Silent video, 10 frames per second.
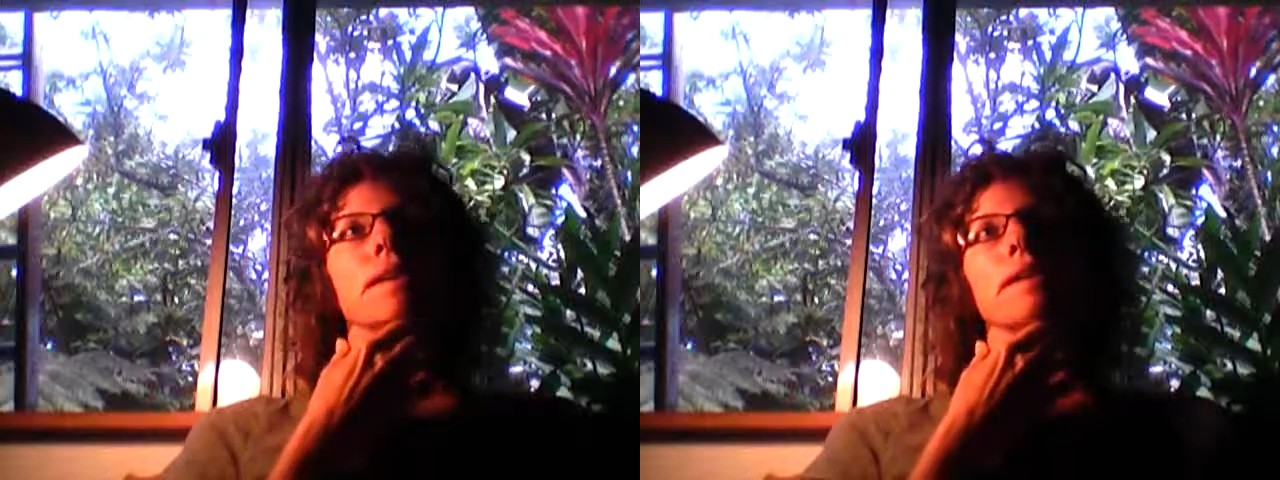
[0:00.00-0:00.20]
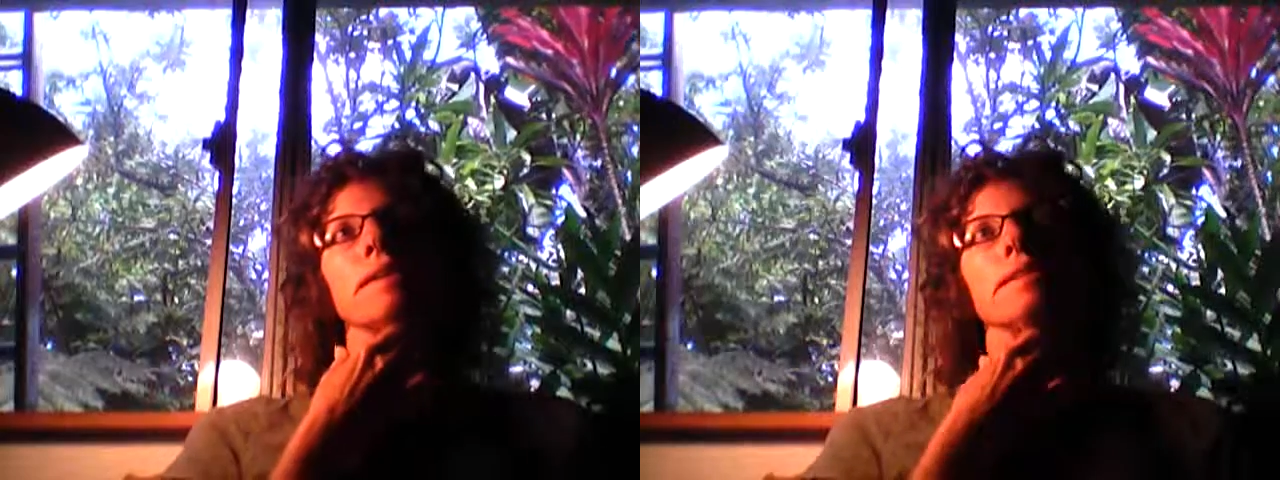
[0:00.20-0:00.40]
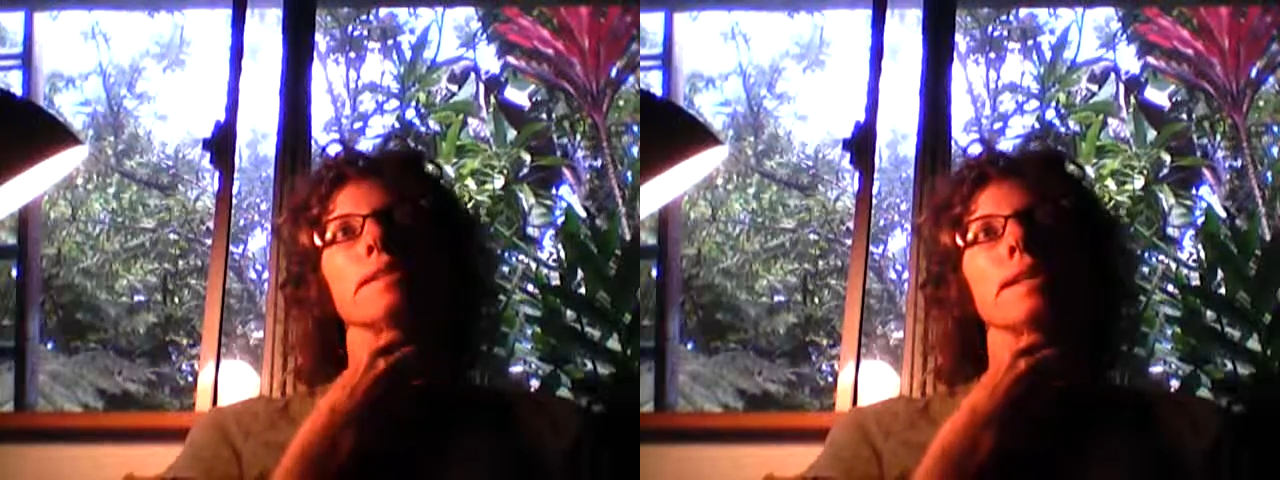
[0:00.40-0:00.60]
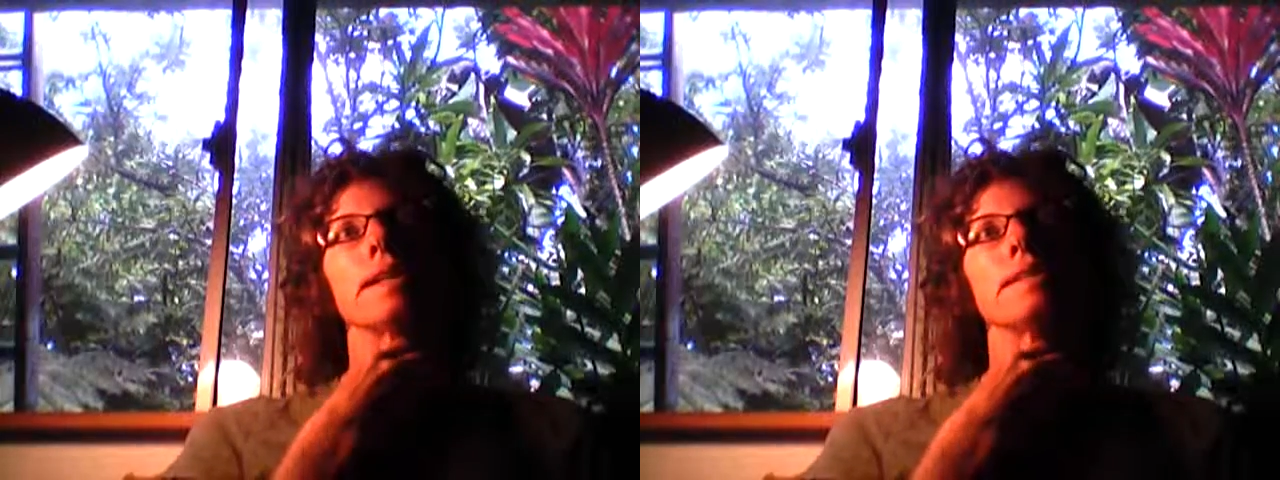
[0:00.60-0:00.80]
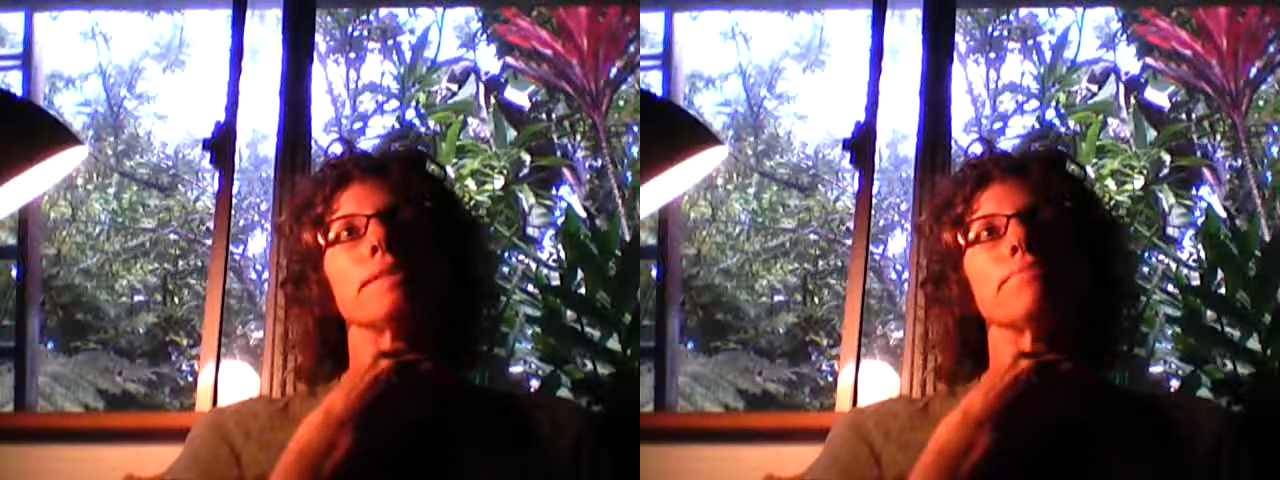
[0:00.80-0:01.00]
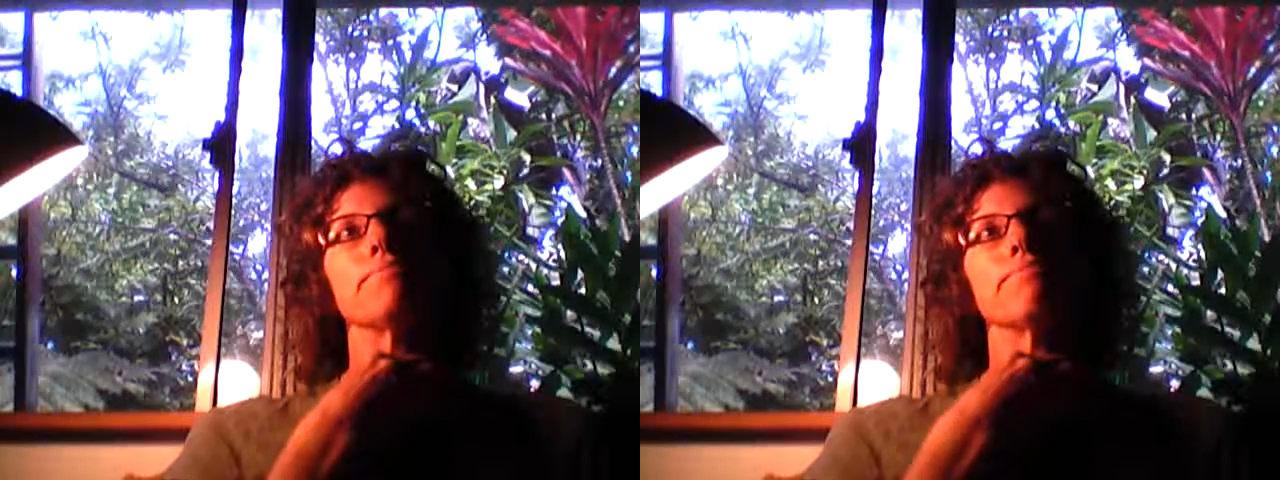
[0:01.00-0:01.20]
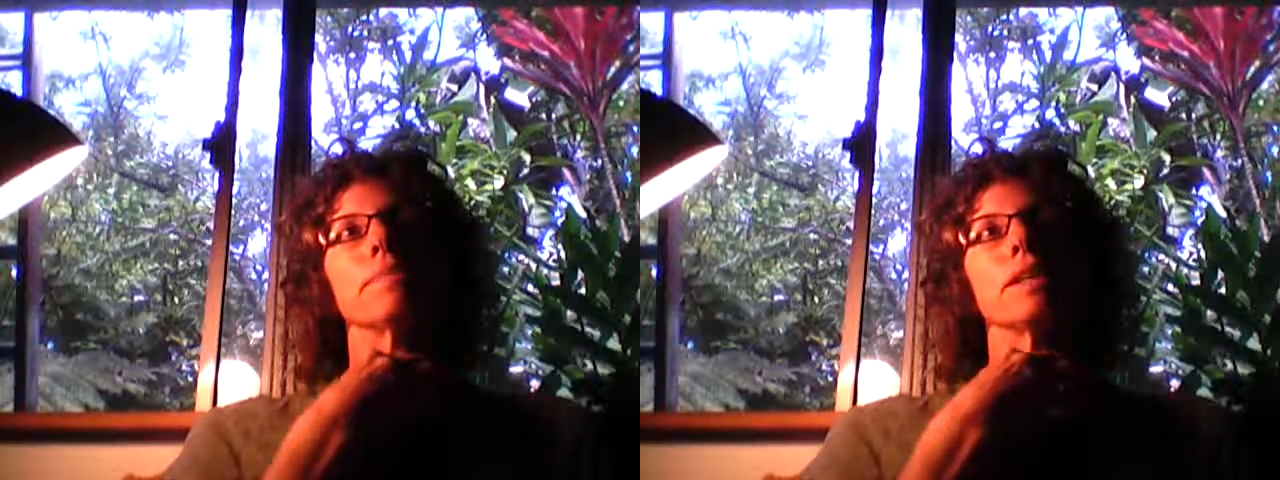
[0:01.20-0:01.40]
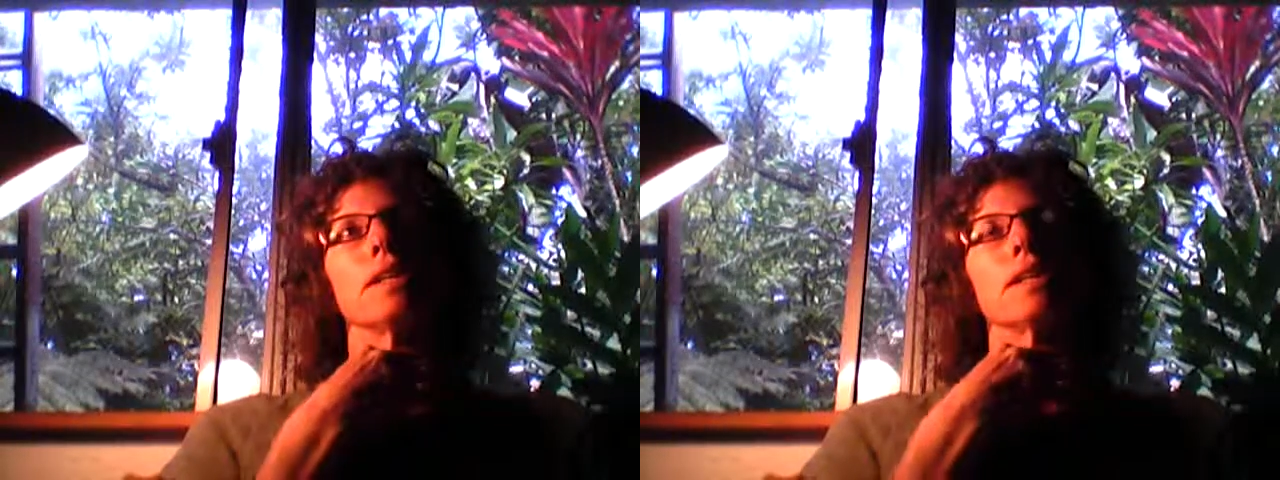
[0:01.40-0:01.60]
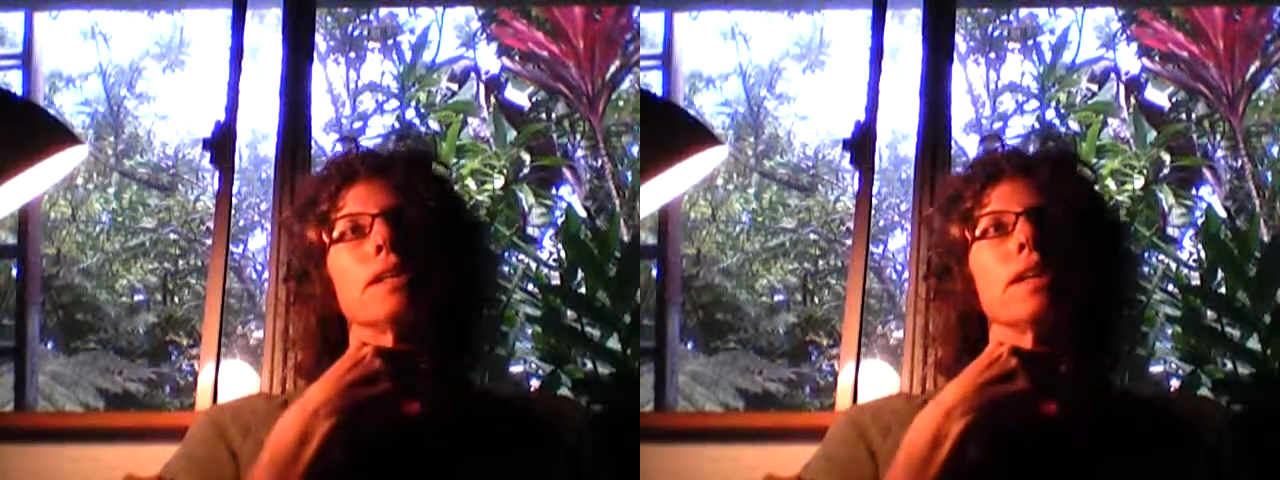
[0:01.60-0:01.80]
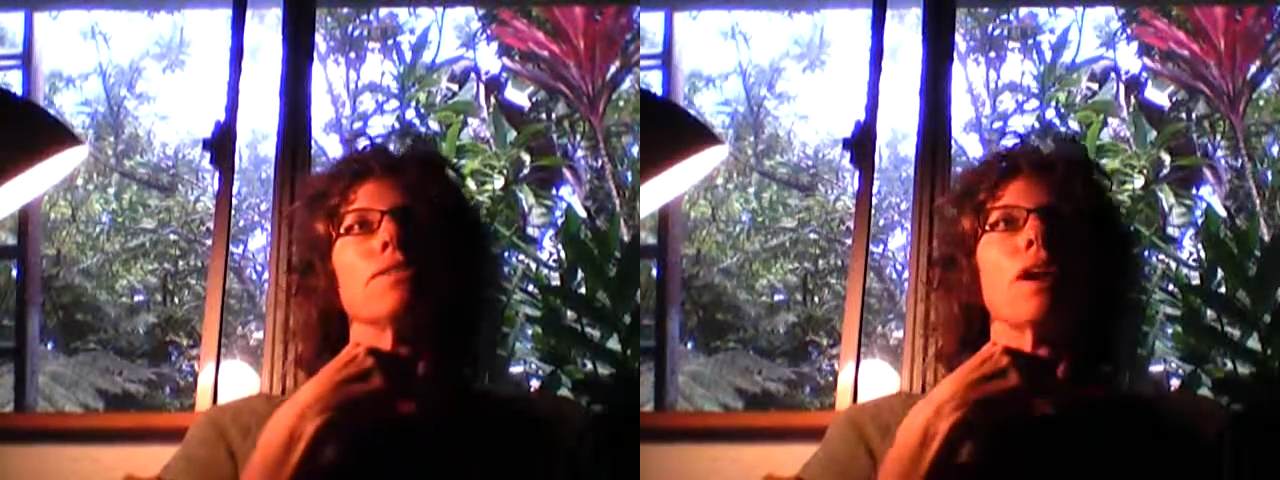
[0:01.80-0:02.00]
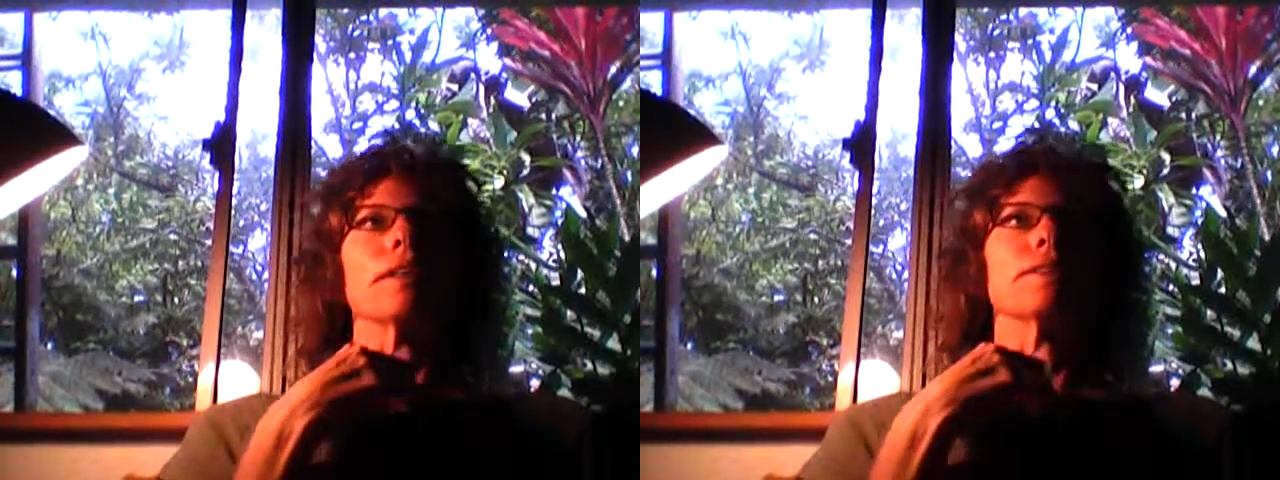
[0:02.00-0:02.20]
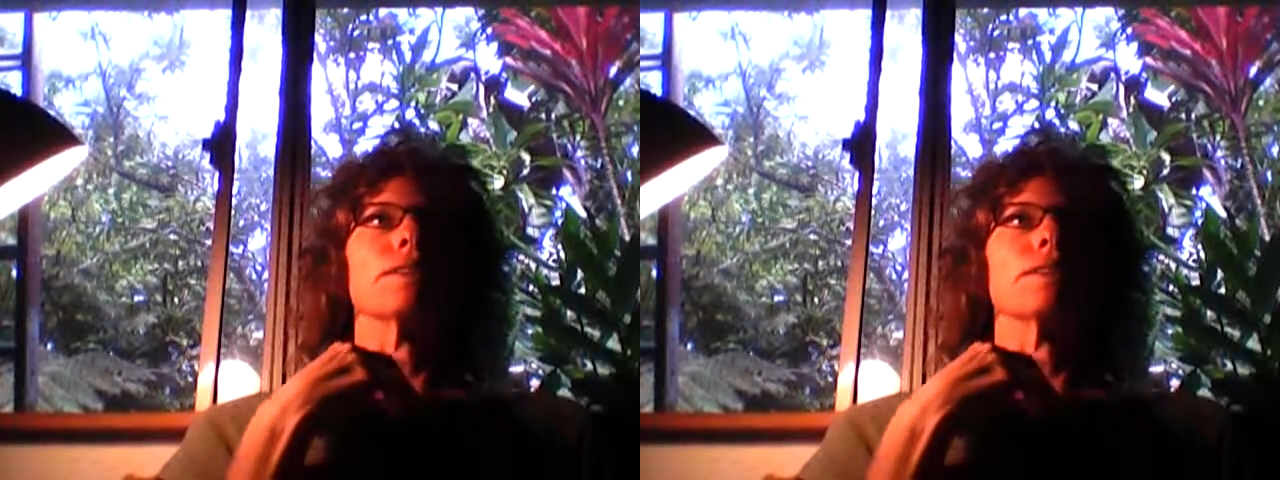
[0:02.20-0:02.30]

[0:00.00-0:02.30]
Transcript: and, not